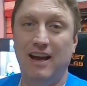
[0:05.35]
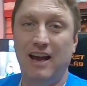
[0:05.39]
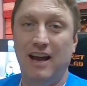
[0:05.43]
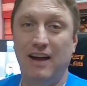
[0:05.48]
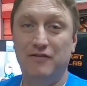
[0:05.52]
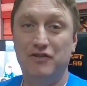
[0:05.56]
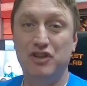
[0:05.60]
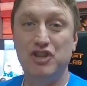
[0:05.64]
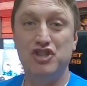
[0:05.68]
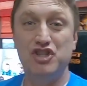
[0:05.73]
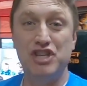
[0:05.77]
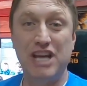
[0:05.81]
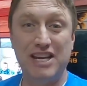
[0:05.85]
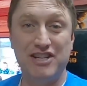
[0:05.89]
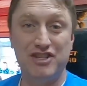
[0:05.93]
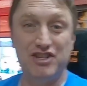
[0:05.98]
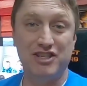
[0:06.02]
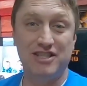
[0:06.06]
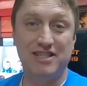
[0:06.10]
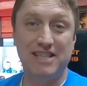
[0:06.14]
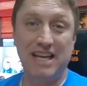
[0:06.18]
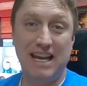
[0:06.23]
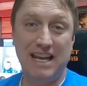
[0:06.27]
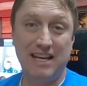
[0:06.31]
in
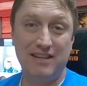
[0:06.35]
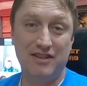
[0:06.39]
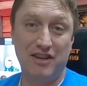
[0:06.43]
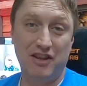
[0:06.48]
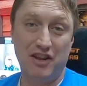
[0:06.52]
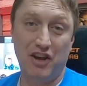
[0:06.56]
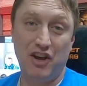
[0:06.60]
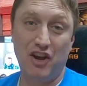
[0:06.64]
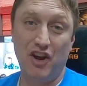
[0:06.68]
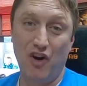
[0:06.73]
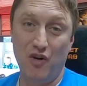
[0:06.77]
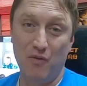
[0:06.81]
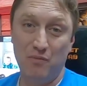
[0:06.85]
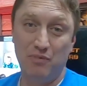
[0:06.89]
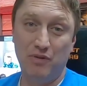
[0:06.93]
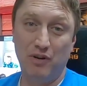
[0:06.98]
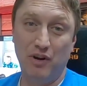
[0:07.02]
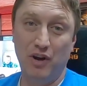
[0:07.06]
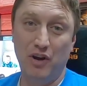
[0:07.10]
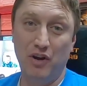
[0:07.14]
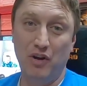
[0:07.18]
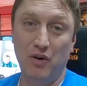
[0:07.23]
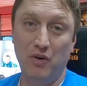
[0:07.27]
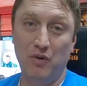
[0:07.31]
the
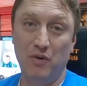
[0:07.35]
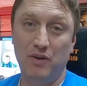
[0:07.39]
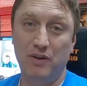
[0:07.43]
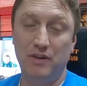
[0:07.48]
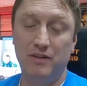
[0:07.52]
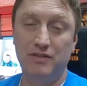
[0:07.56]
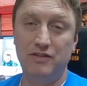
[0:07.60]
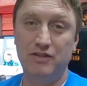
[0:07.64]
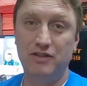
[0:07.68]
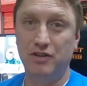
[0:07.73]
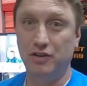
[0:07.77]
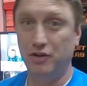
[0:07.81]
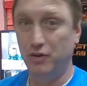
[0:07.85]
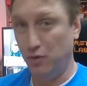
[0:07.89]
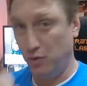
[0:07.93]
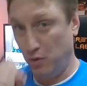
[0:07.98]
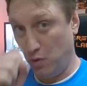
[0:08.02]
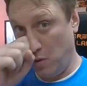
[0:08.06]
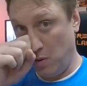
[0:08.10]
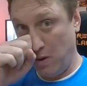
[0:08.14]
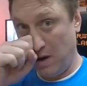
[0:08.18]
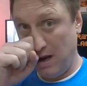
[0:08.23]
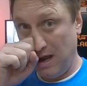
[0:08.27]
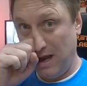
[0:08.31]
GoPro
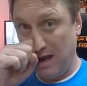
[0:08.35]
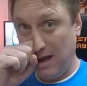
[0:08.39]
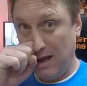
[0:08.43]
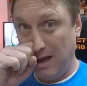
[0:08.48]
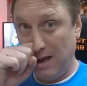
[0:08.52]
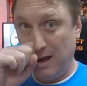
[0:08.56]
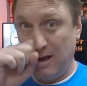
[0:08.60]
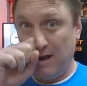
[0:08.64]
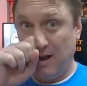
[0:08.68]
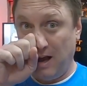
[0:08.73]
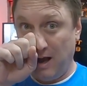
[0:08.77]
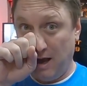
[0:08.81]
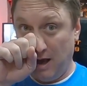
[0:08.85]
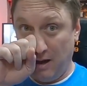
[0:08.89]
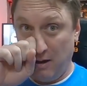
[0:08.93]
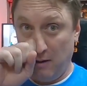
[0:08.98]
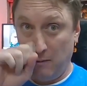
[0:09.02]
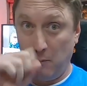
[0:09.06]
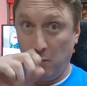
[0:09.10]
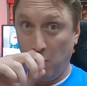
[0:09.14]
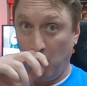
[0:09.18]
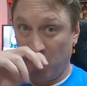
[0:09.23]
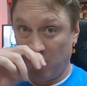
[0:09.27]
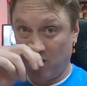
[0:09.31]
to
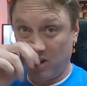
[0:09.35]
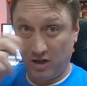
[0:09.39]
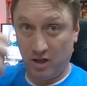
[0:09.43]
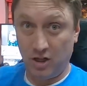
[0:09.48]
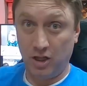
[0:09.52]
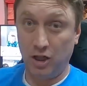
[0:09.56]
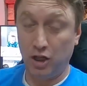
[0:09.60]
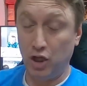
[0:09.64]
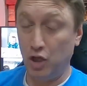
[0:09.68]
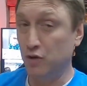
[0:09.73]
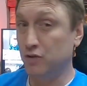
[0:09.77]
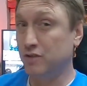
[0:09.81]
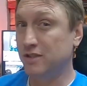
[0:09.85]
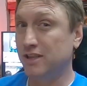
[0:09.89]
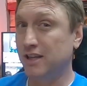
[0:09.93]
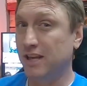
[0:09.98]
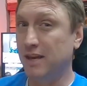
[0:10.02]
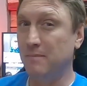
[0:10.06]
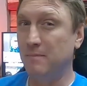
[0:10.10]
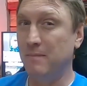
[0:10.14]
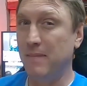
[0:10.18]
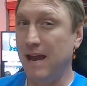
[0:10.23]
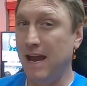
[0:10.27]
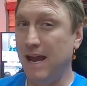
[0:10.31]
more
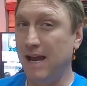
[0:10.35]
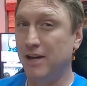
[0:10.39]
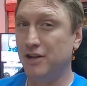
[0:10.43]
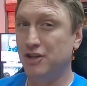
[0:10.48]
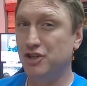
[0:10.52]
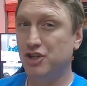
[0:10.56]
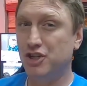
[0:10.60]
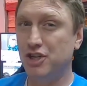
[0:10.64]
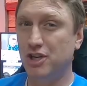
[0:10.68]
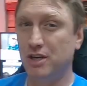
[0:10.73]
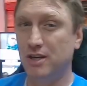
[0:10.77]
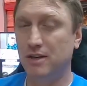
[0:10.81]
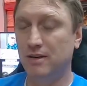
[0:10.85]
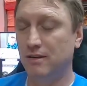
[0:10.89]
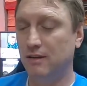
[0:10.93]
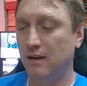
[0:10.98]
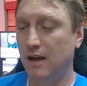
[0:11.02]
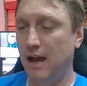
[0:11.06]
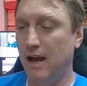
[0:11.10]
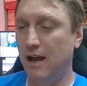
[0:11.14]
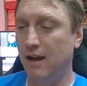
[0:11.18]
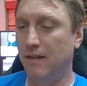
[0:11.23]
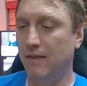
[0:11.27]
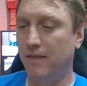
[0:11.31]
closely match
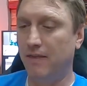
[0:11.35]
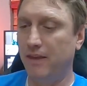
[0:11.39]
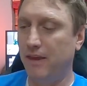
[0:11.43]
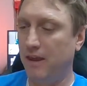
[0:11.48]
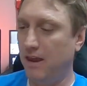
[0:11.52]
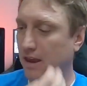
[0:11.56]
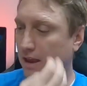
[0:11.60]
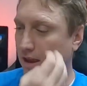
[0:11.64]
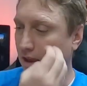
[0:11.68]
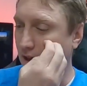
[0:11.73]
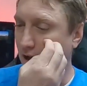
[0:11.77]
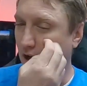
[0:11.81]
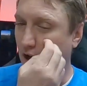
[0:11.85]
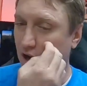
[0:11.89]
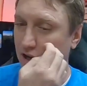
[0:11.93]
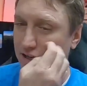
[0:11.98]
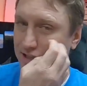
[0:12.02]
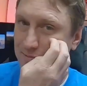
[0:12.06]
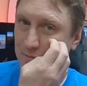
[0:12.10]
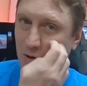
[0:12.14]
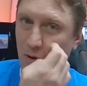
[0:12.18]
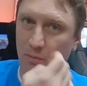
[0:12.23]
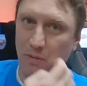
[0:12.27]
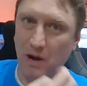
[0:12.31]
the
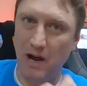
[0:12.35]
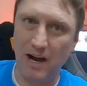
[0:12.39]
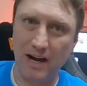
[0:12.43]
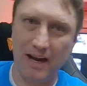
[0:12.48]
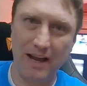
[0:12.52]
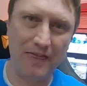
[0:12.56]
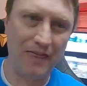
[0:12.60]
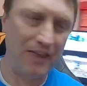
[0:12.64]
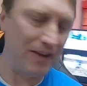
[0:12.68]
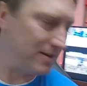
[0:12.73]
Osmo Pocket.